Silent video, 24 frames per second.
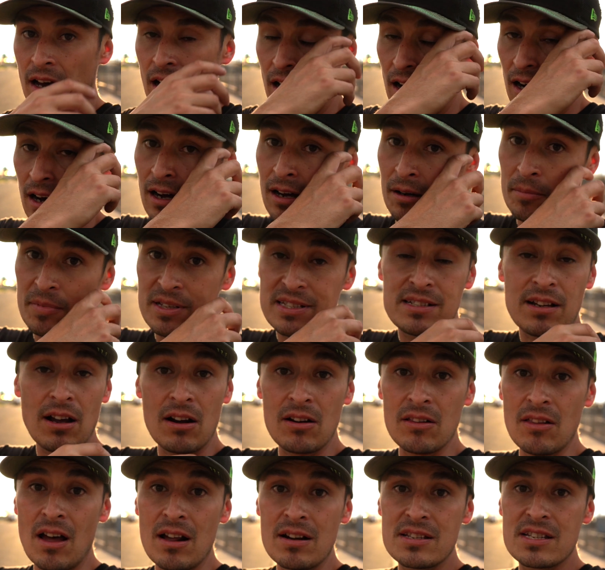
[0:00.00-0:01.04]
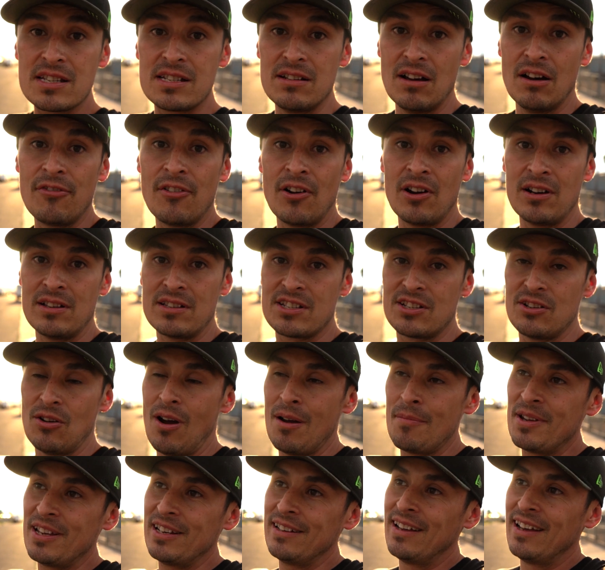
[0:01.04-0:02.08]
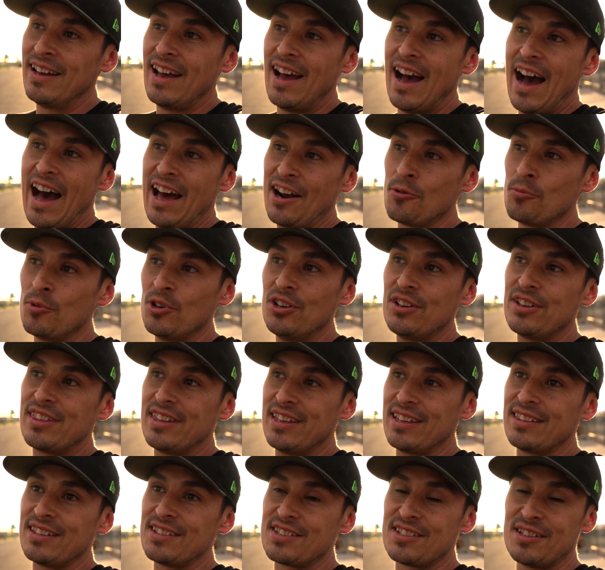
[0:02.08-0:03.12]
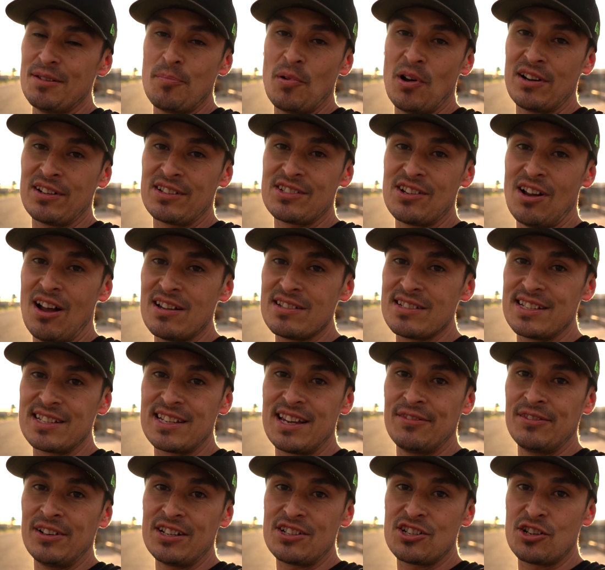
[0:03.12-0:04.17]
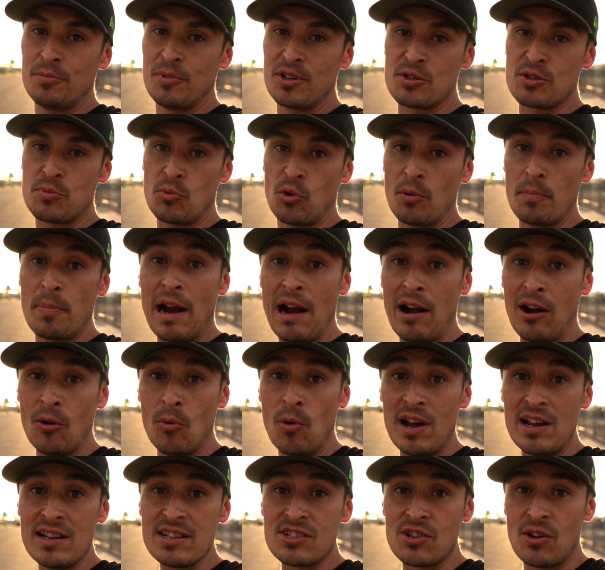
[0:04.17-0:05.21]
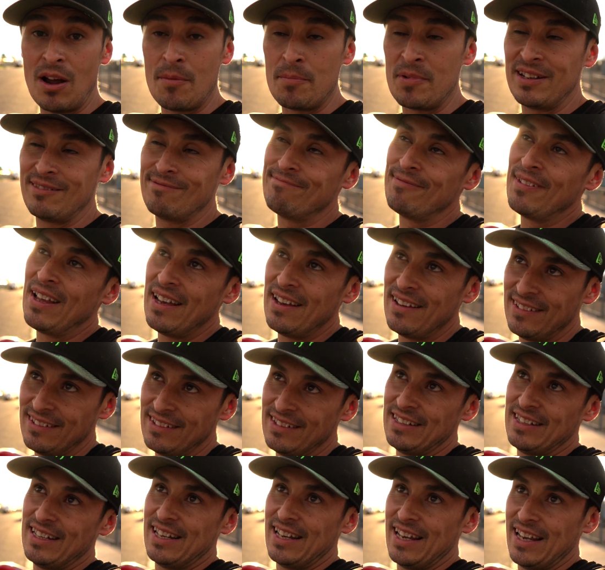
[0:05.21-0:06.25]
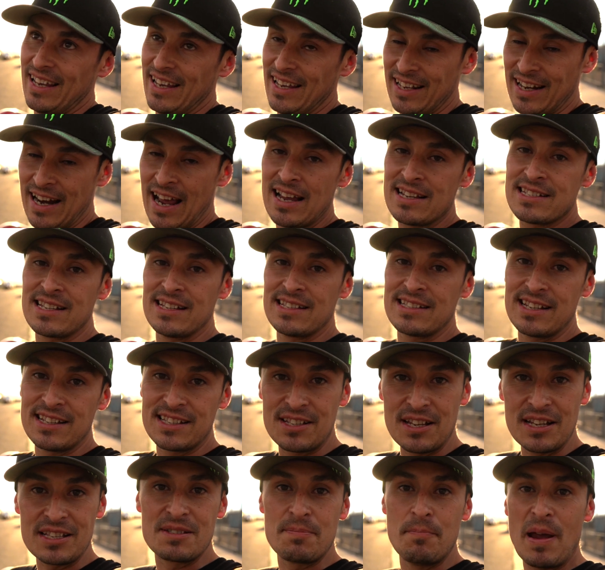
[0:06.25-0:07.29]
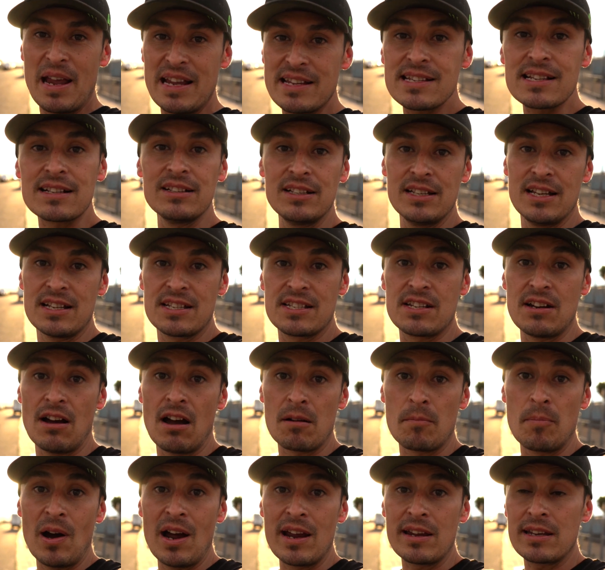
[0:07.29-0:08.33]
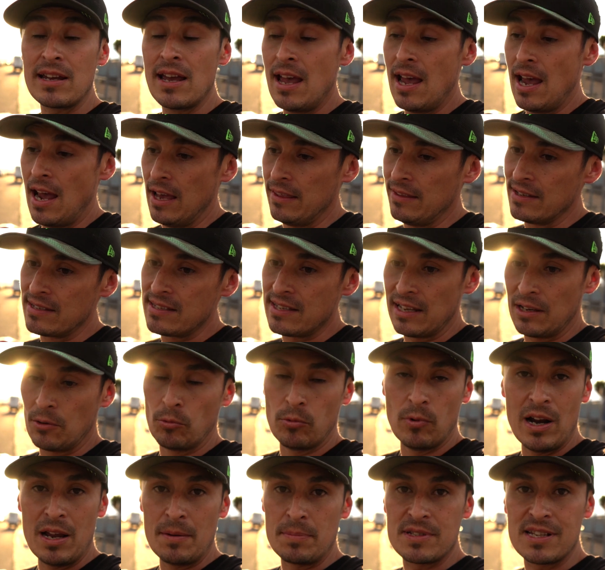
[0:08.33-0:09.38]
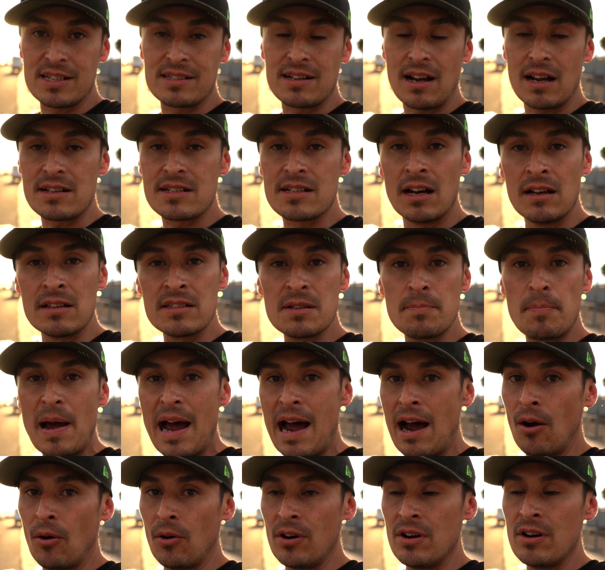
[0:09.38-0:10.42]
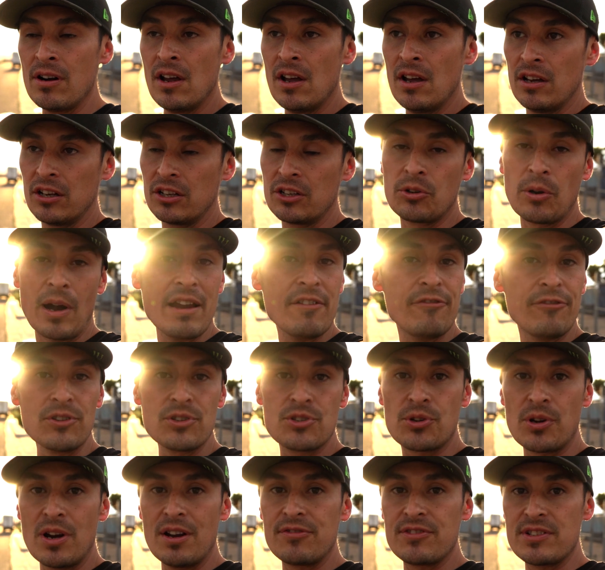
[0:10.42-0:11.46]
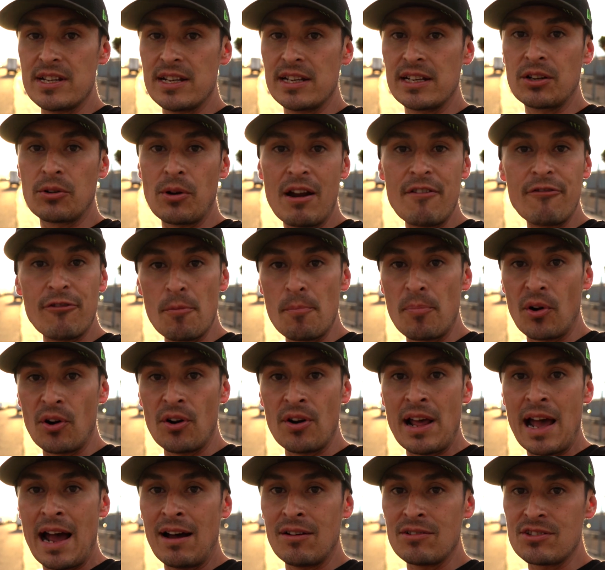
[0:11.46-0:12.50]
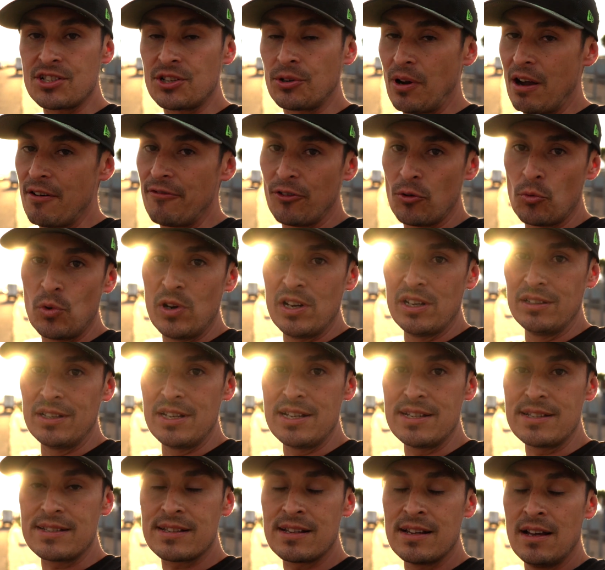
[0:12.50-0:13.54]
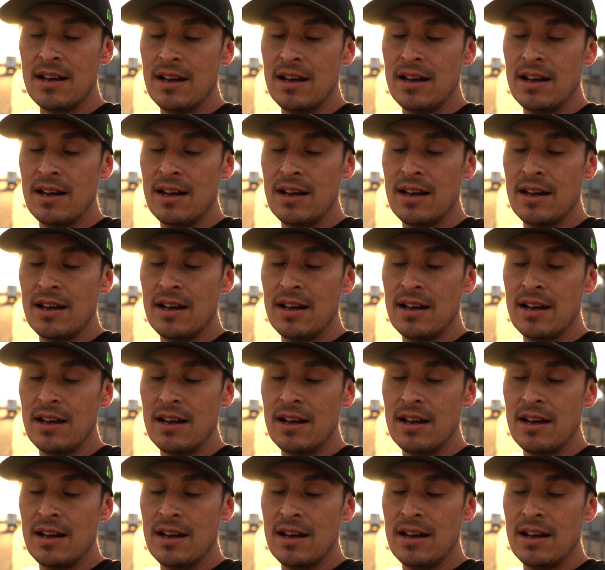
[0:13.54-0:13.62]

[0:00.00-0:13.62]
It's got a lot of stuff on it. So I mean, I don't really think the slip-on exhaust is giving it too much more power-wise. So I mean, in essence, it's basically a stock bike, and this thing rips. It's got tons of power, great for drifting, great for burnouts, great for wheelies.